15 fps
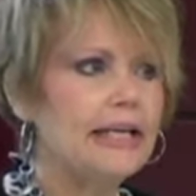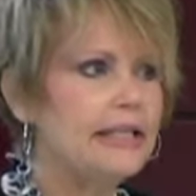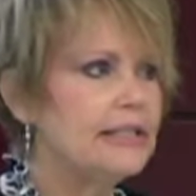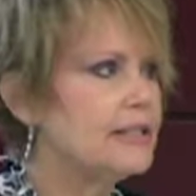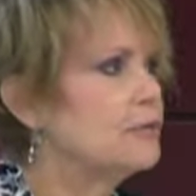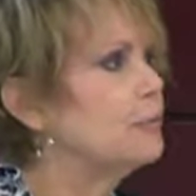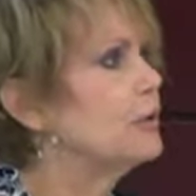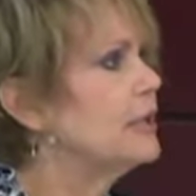
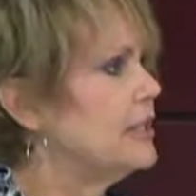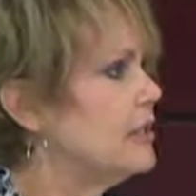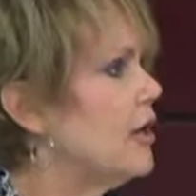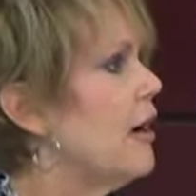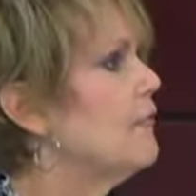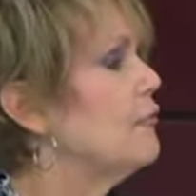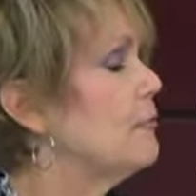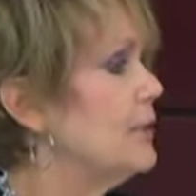it's really
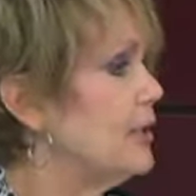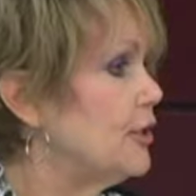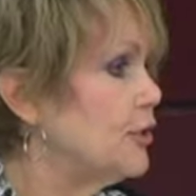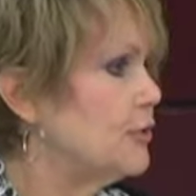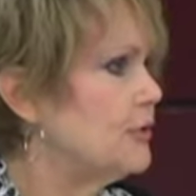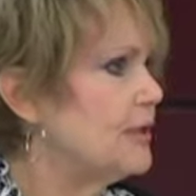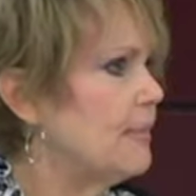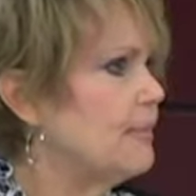time for me to
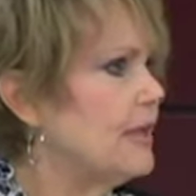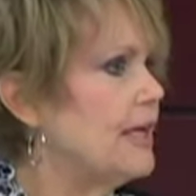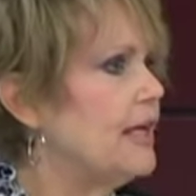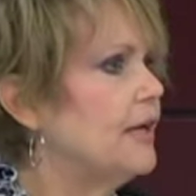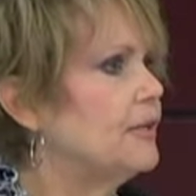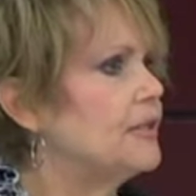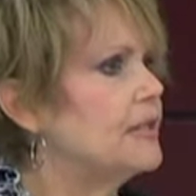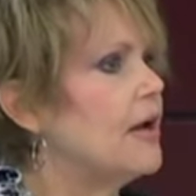do something
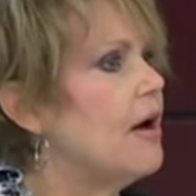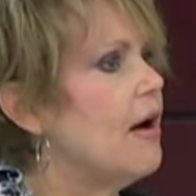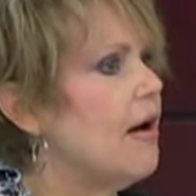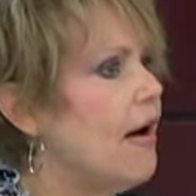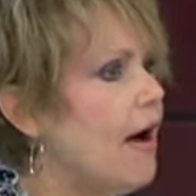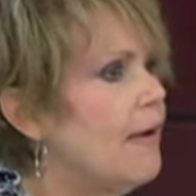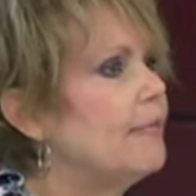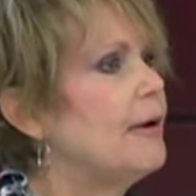else.
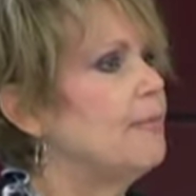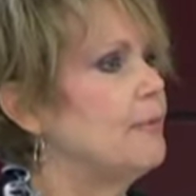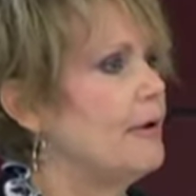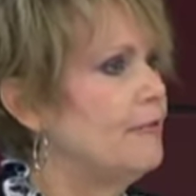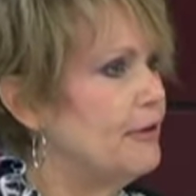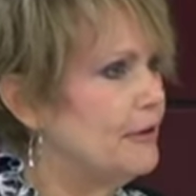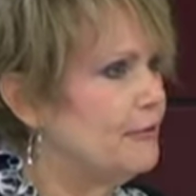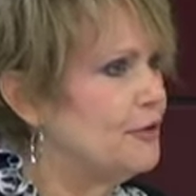I'm not
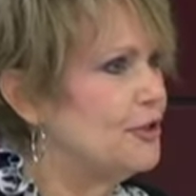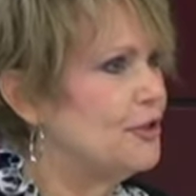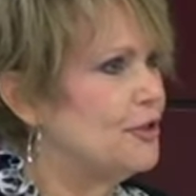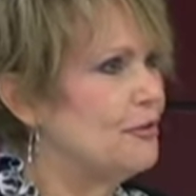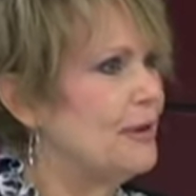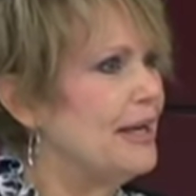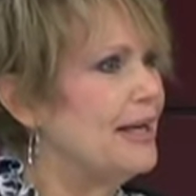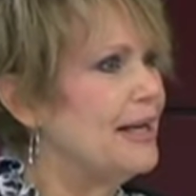brave enough to
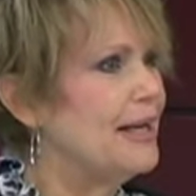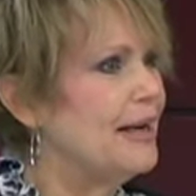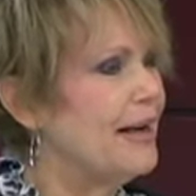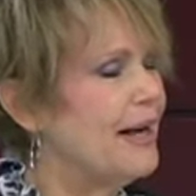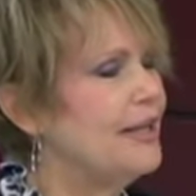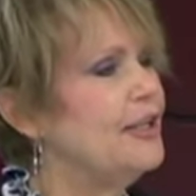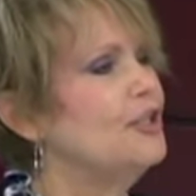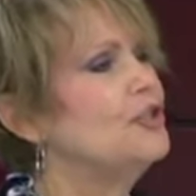do it.
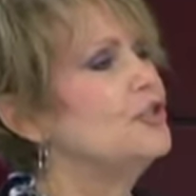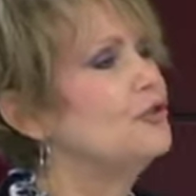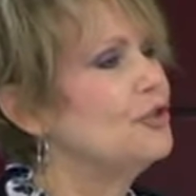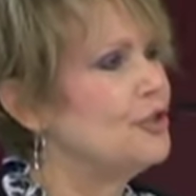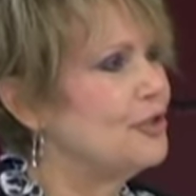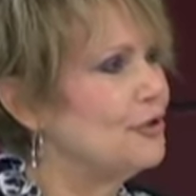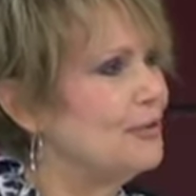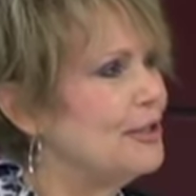I need you
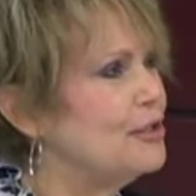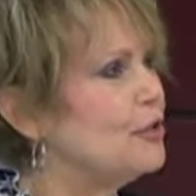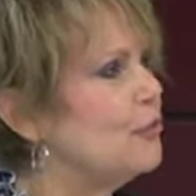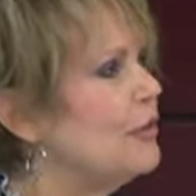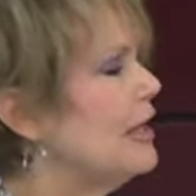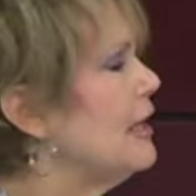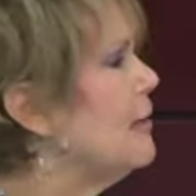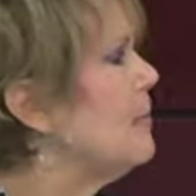to do it. So
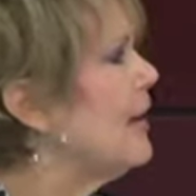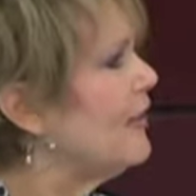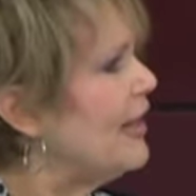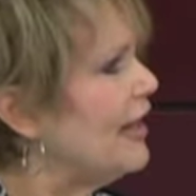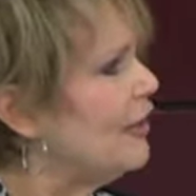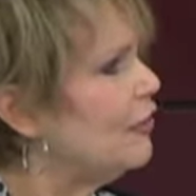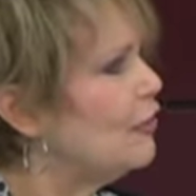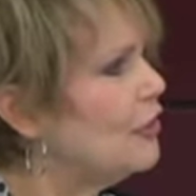think about
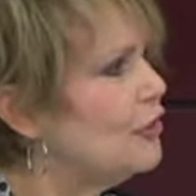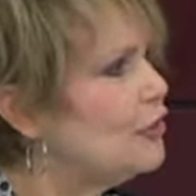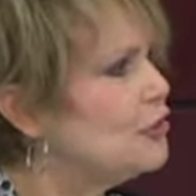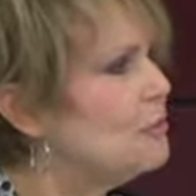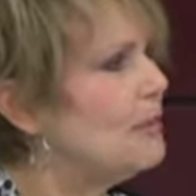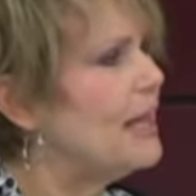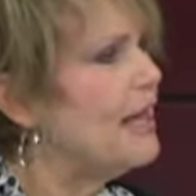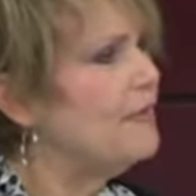that and look at
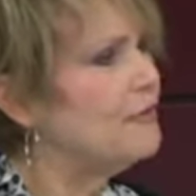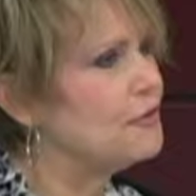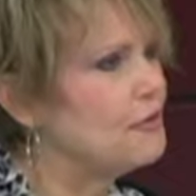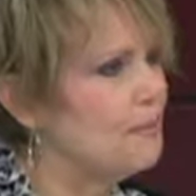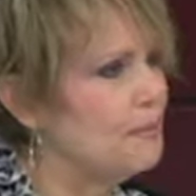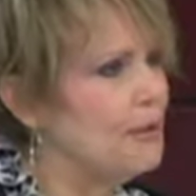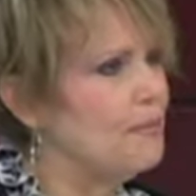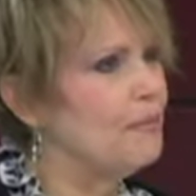those
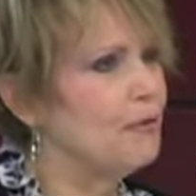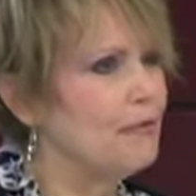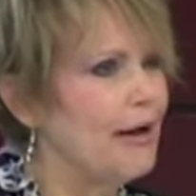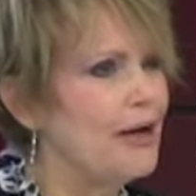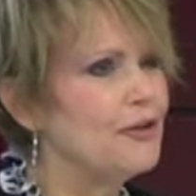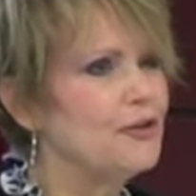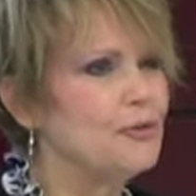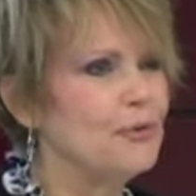behaviors of people
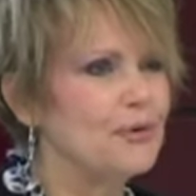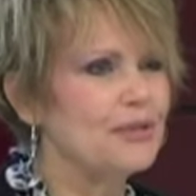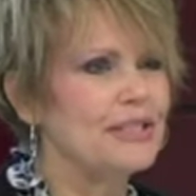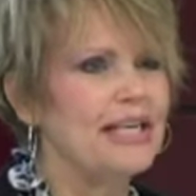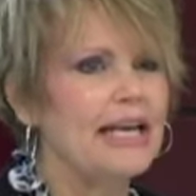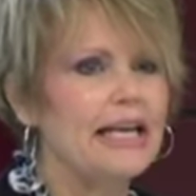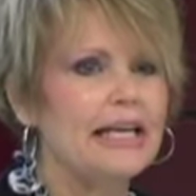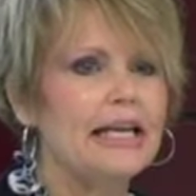around you who are
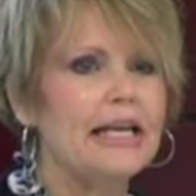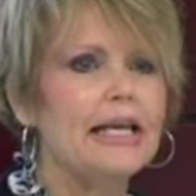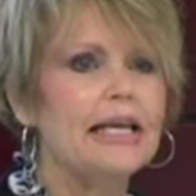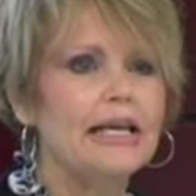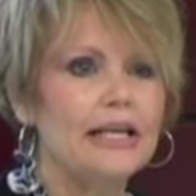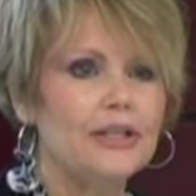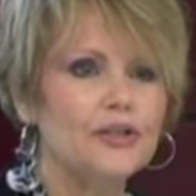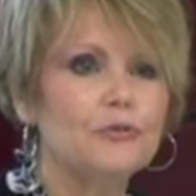saying,
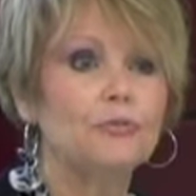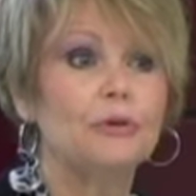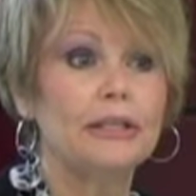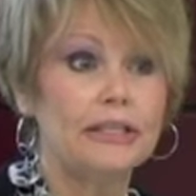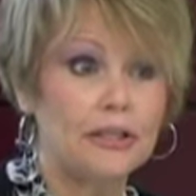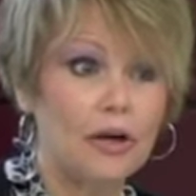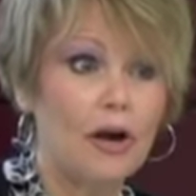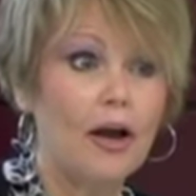it's
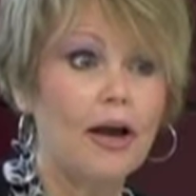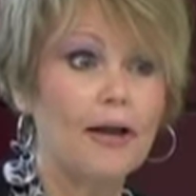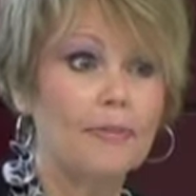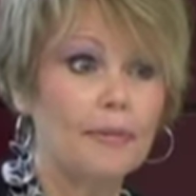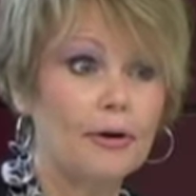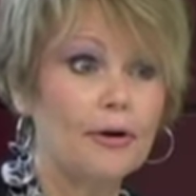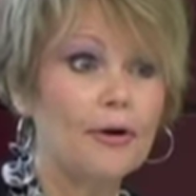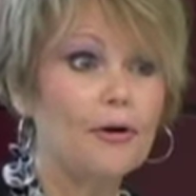really
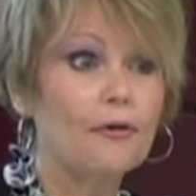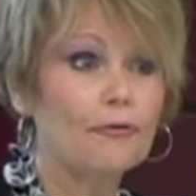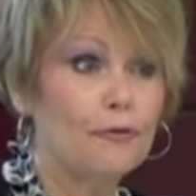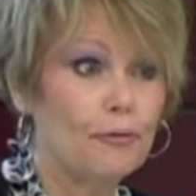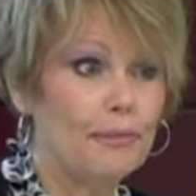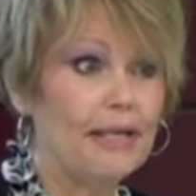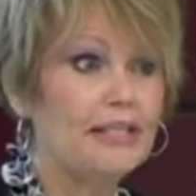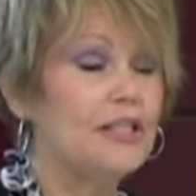time
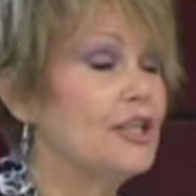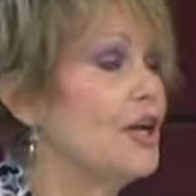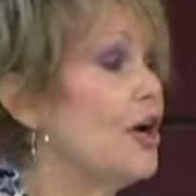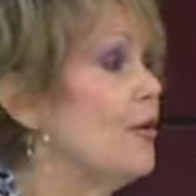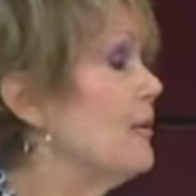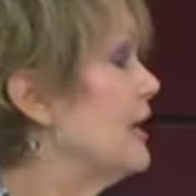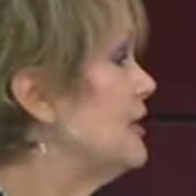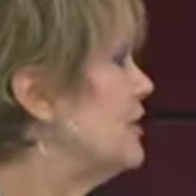for me to
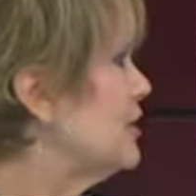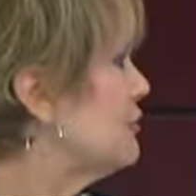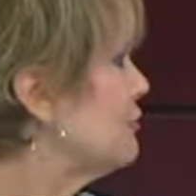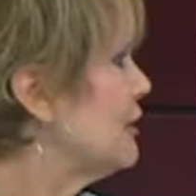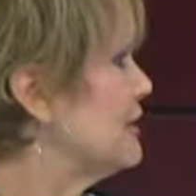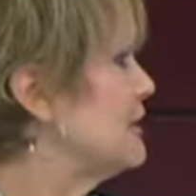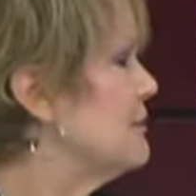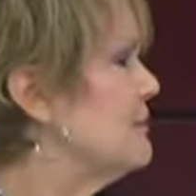go. And I just
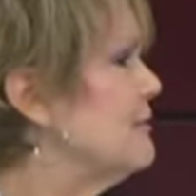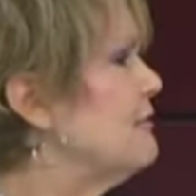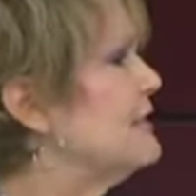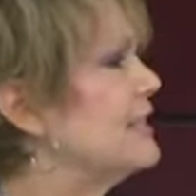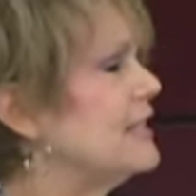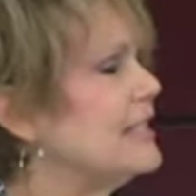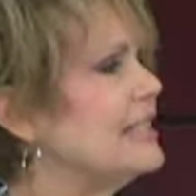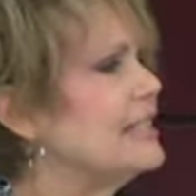got, somebody
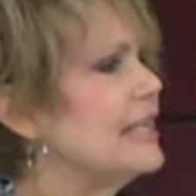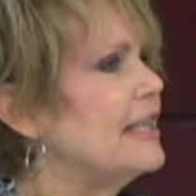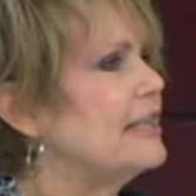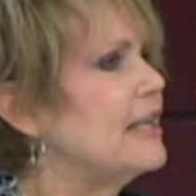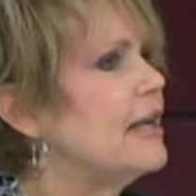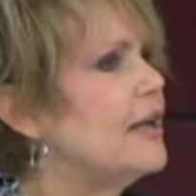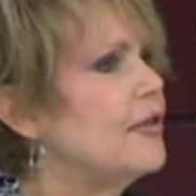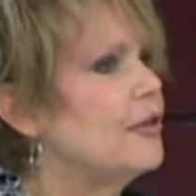recently said,
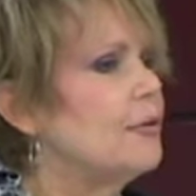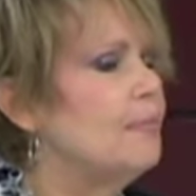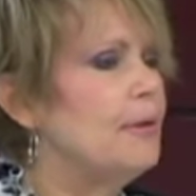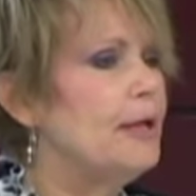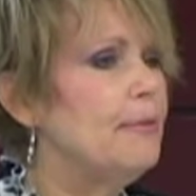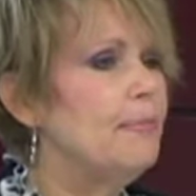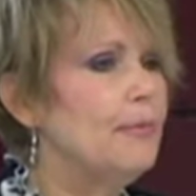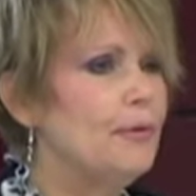the
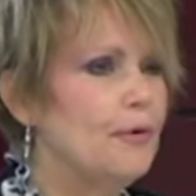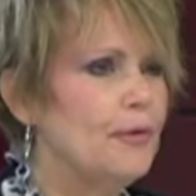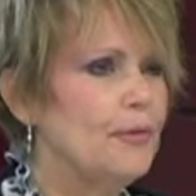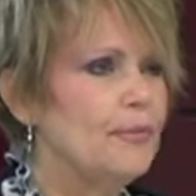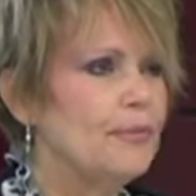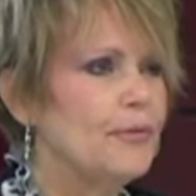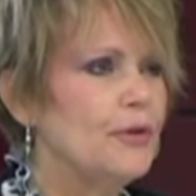people